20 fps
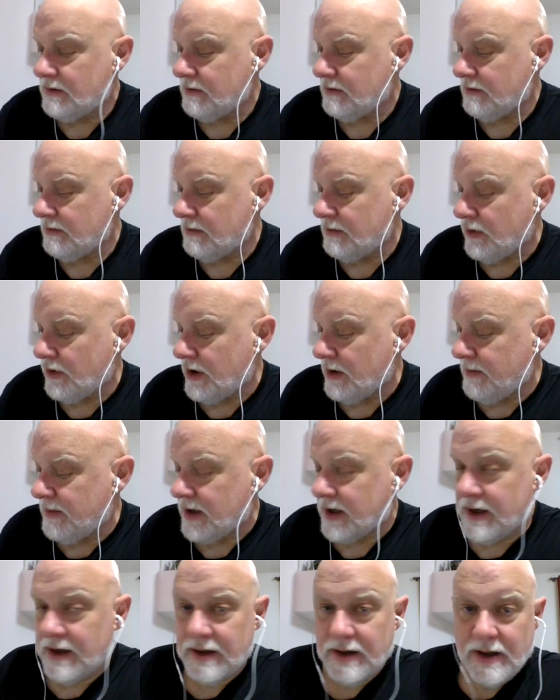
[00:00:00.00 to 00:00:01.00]
Boy, I'm
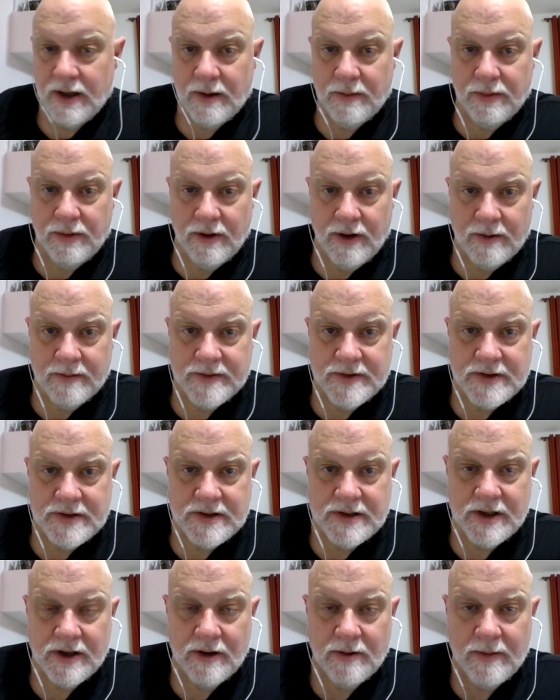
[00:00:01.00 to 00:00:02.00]
making a lot of
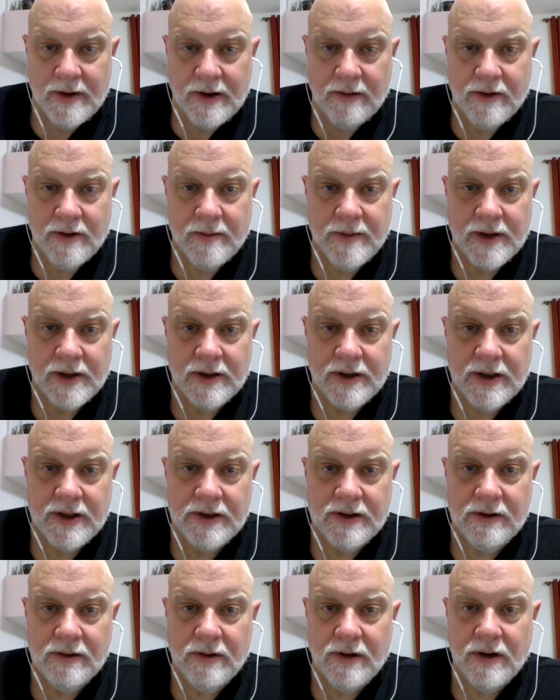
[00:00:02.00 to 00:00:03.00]
promises here about what I'm going to link
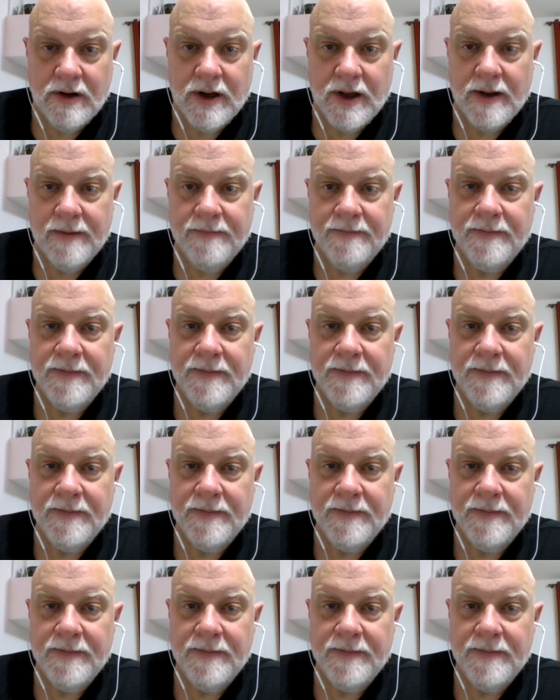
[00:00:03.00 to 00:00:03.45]
to, aren't I?